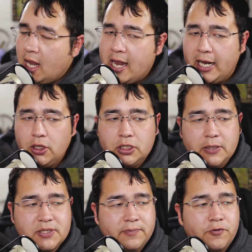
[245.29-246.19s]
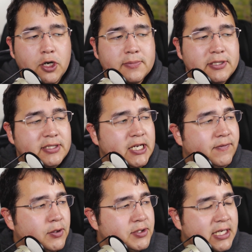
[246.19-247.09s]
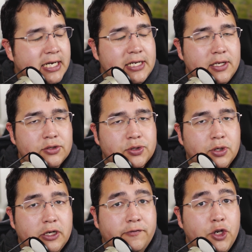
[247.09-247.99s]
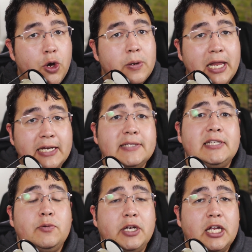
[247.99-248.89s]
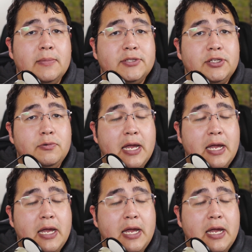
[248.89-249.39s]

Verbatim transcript: And I looked up some forums to see if there was any sort of known latency when it comes to